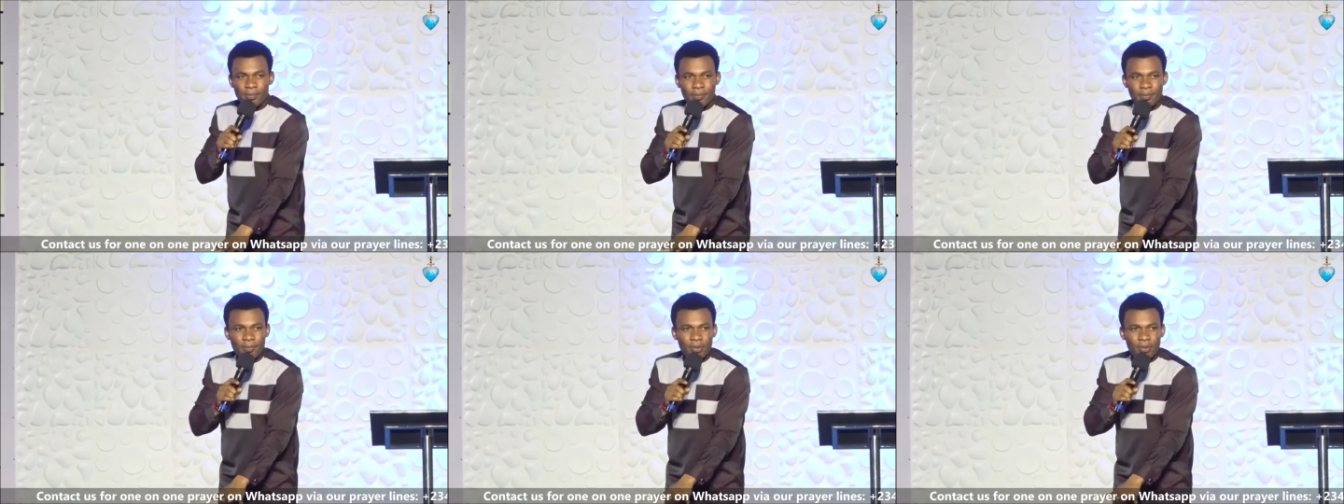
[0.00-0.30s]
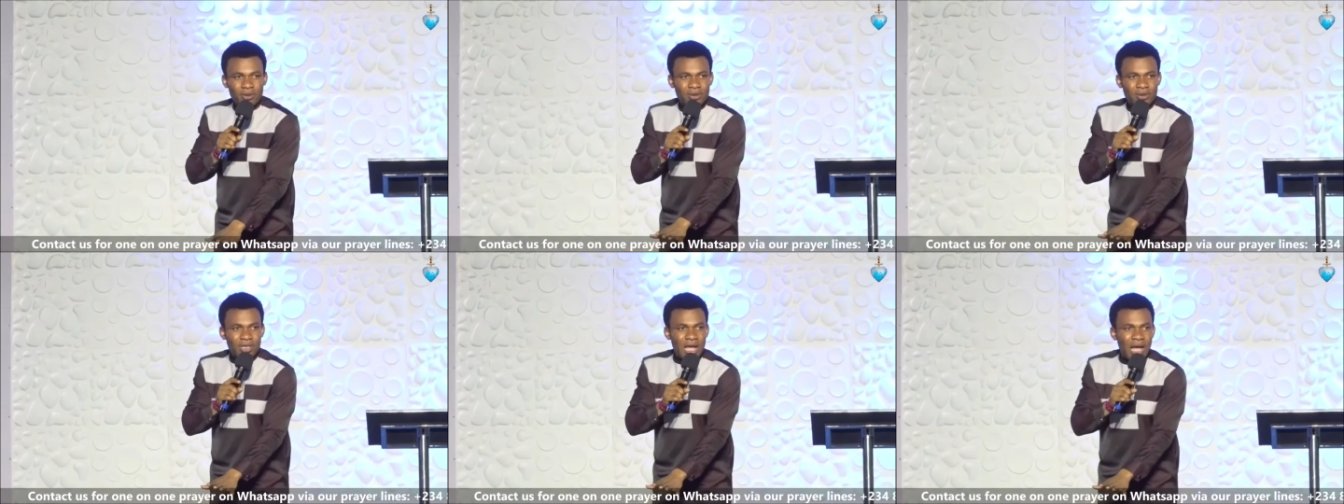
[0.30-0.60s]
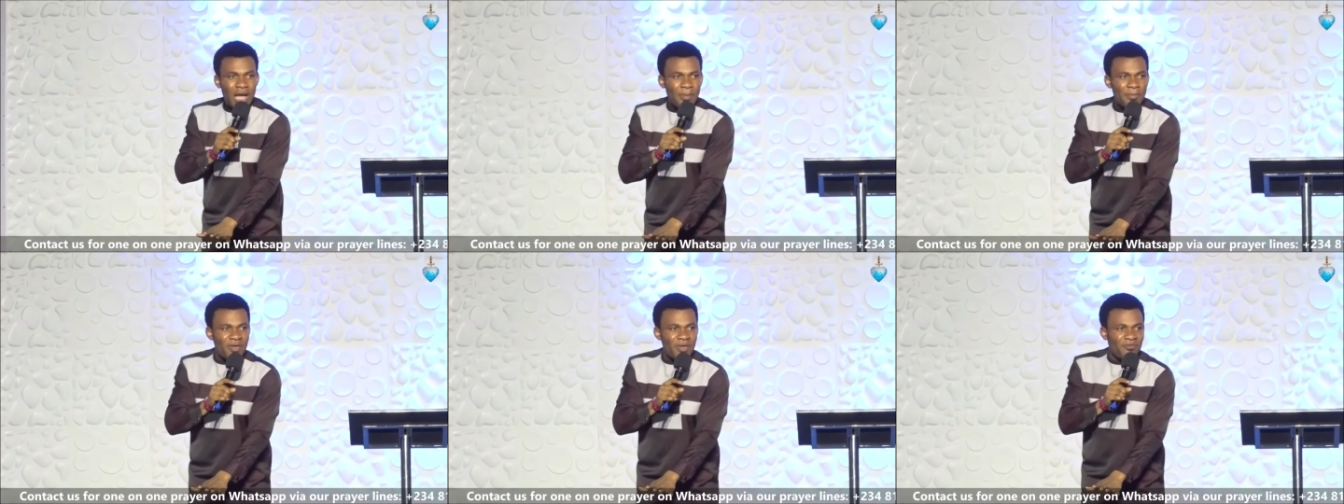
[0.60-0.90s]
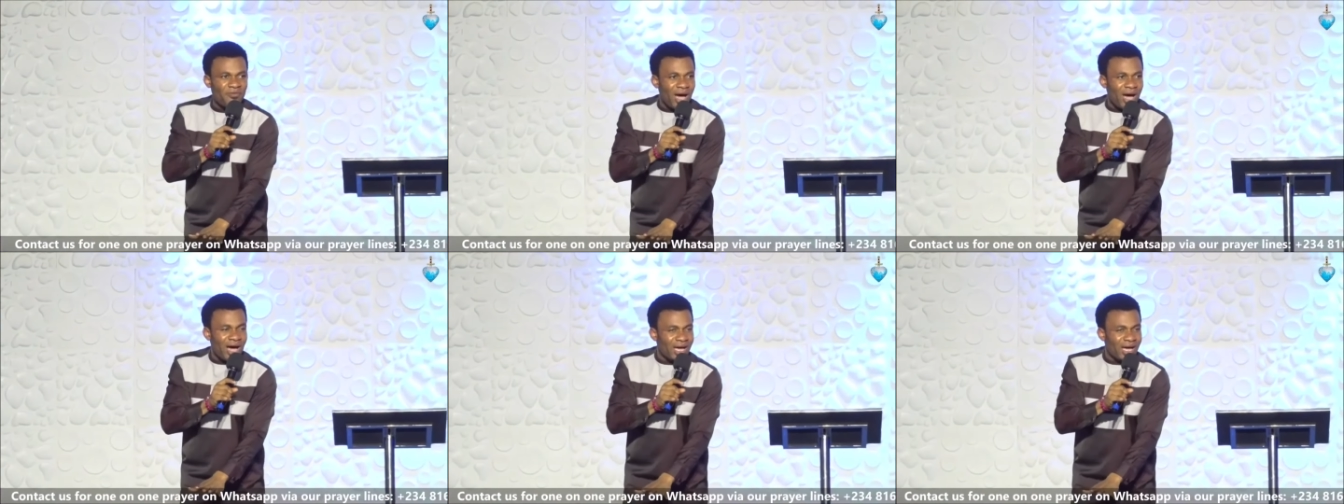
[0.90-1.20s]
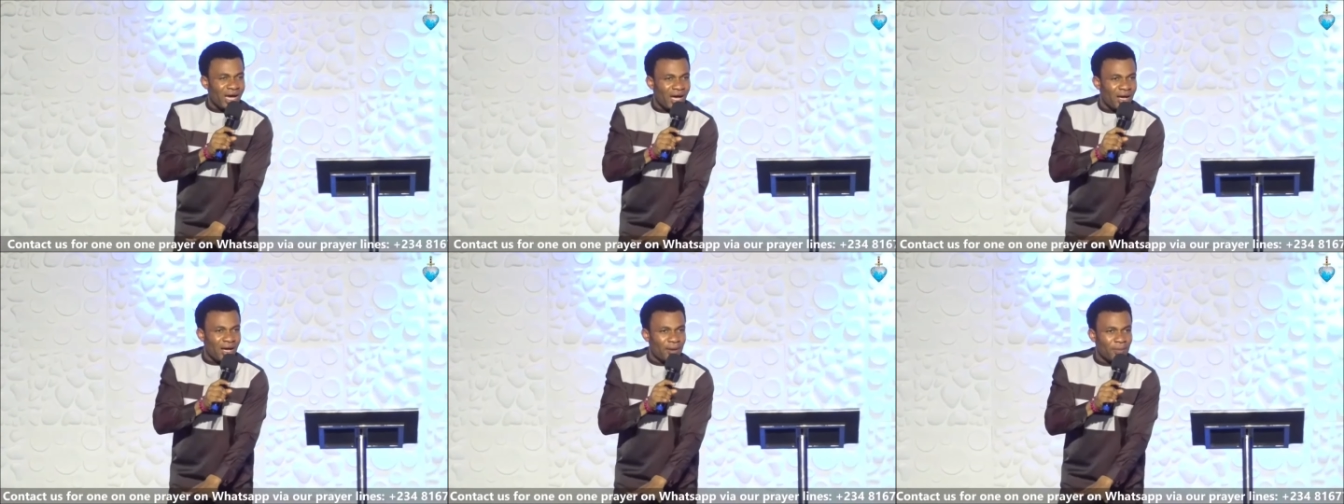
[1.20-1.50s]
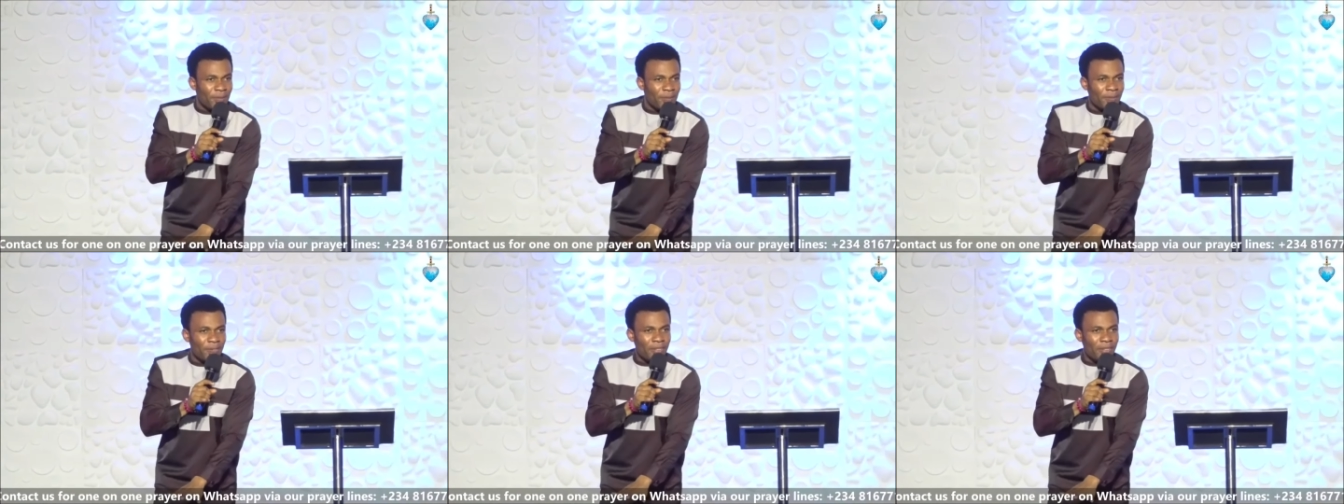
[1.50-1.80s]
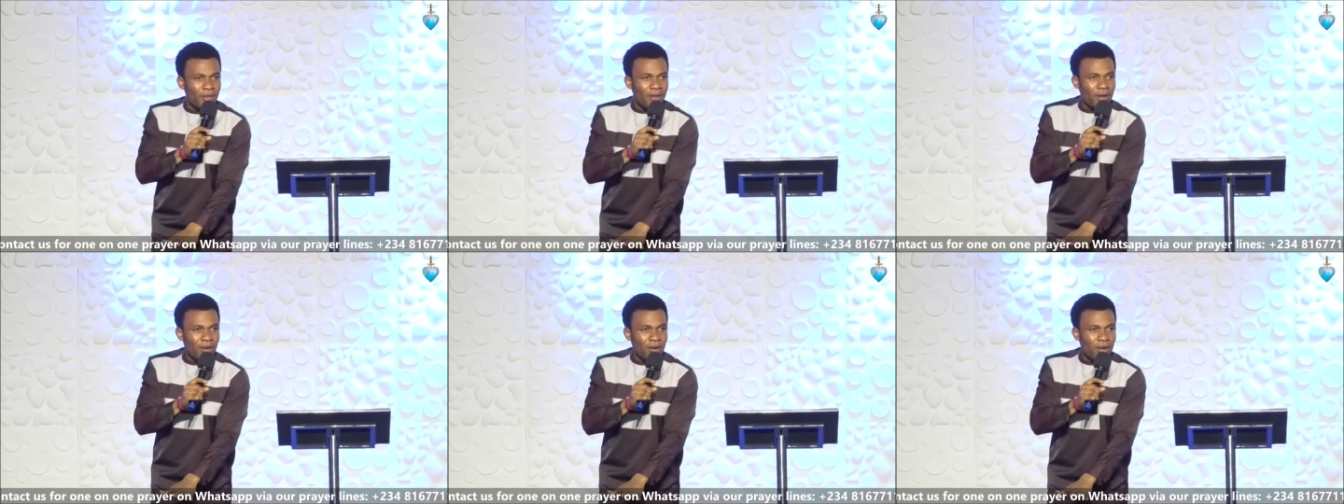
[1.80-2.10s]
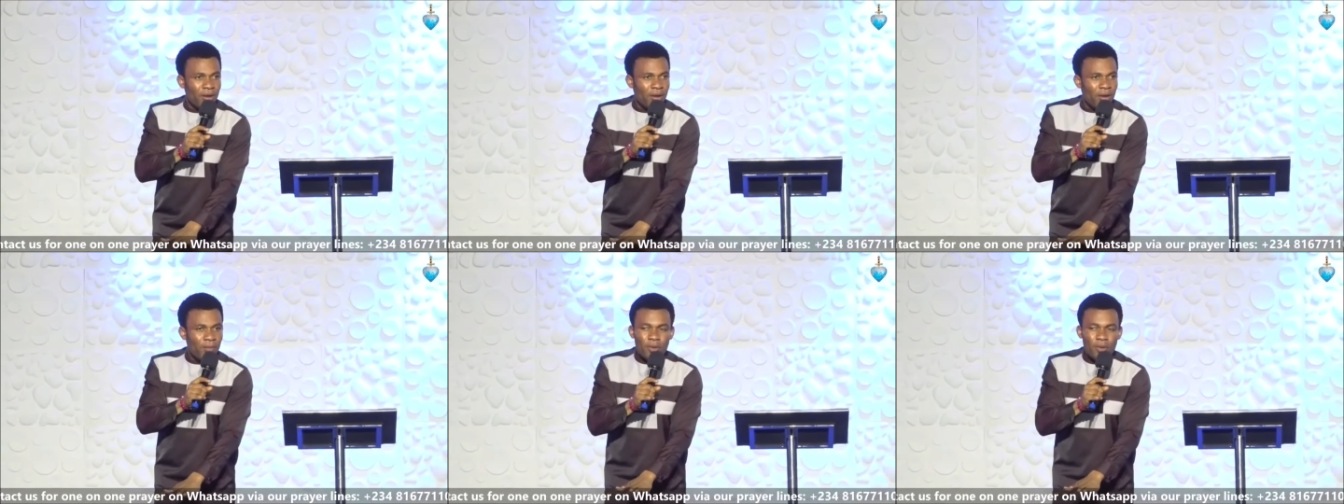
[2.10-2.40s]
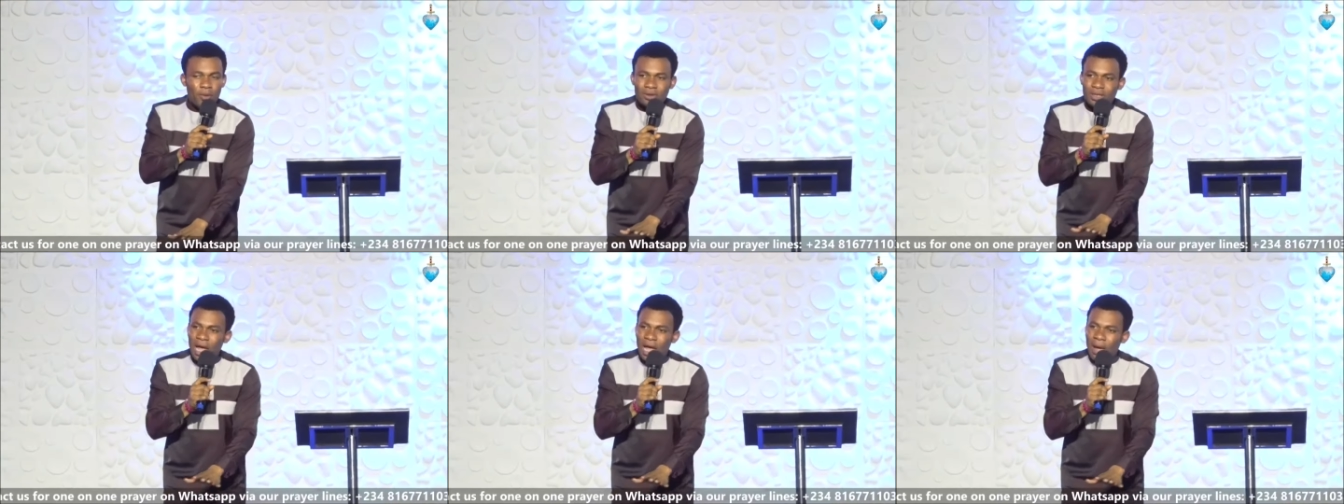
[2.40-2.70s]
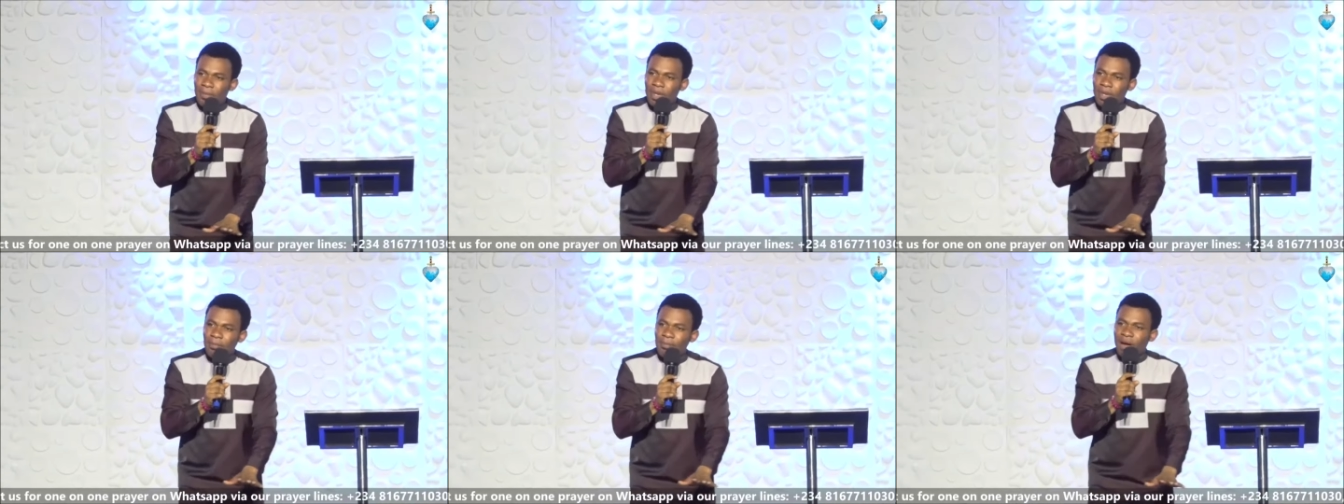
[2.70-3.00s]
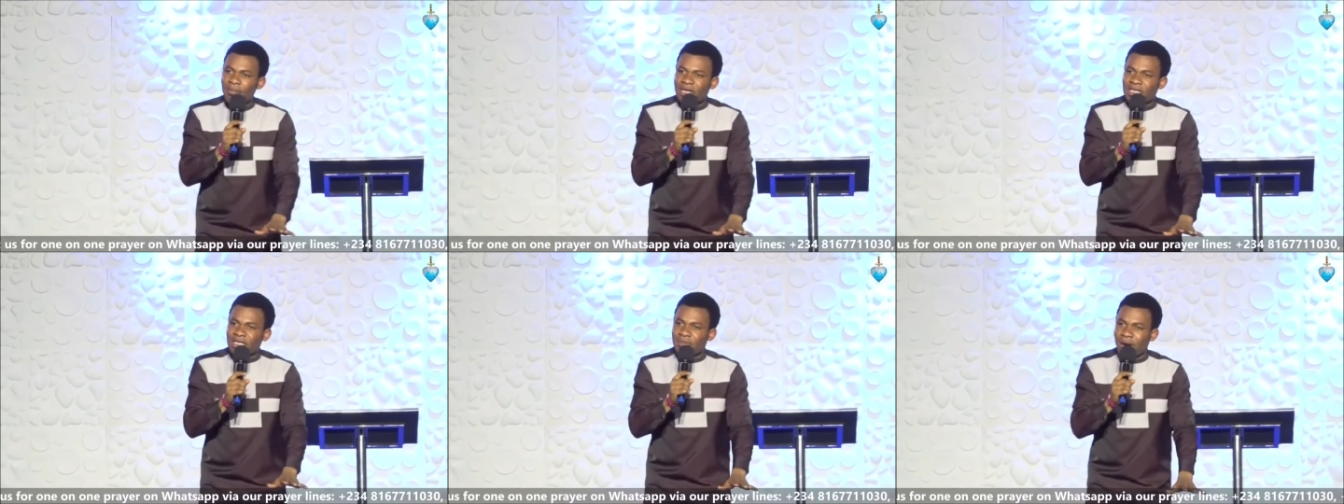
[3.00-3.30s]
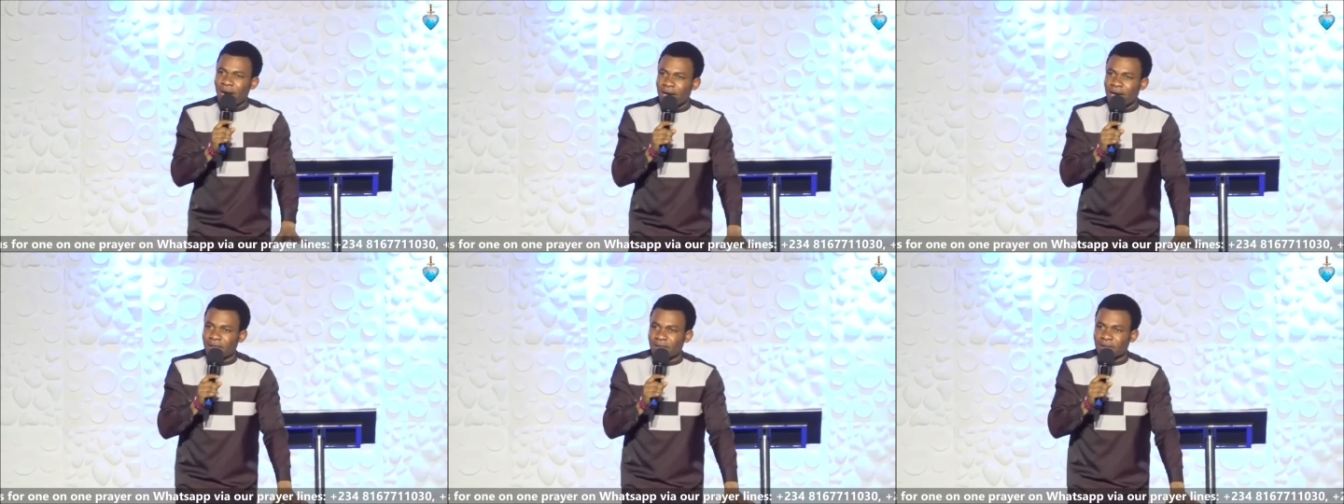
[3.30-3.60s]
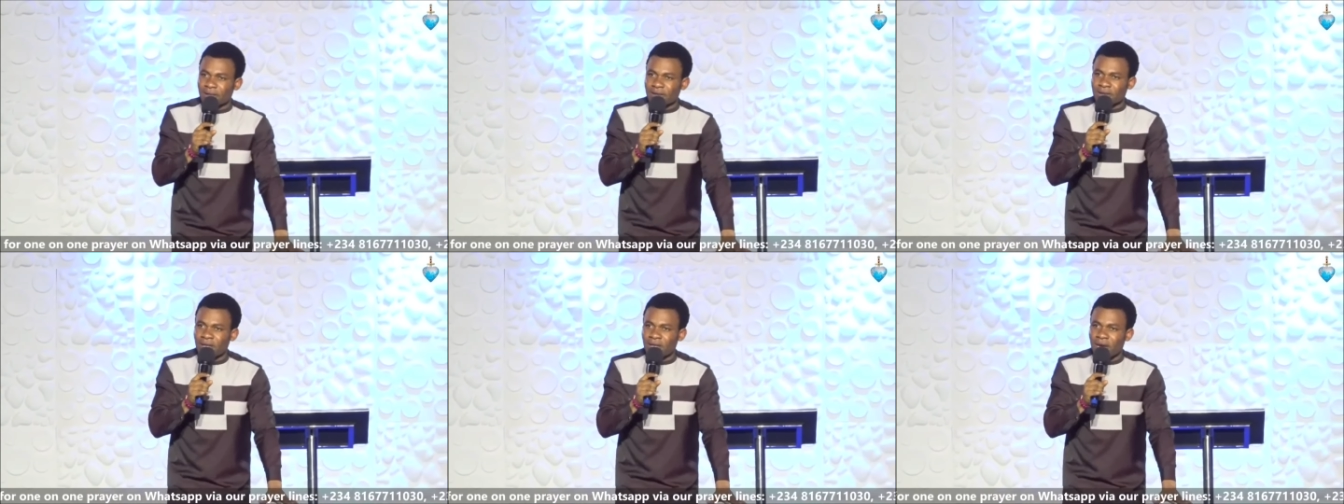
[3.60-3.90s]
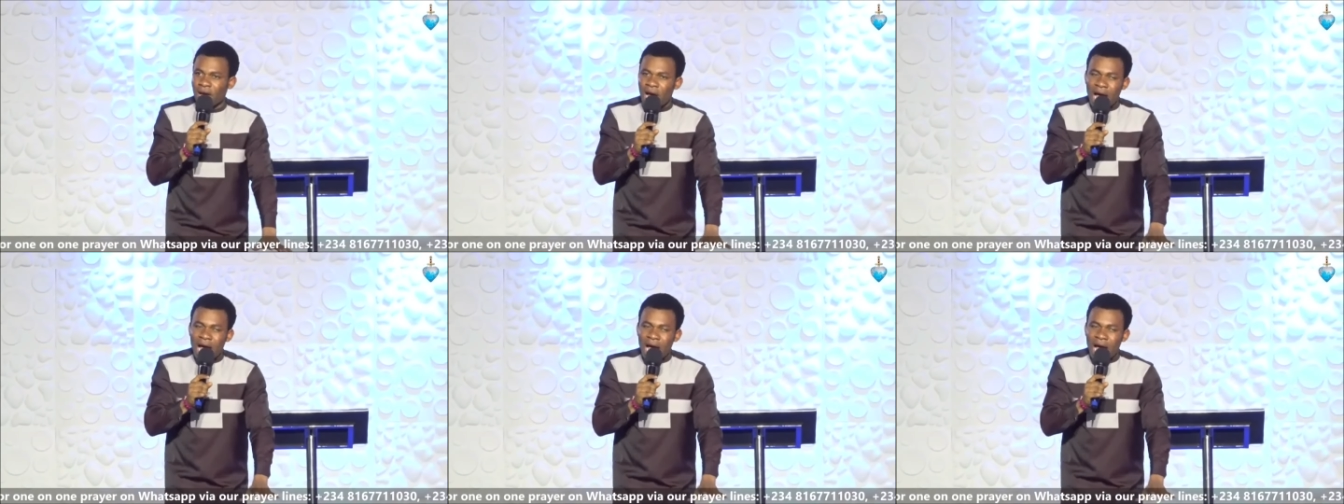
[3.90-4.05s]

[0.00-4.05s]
But now I'm a father. But now I'm a married man.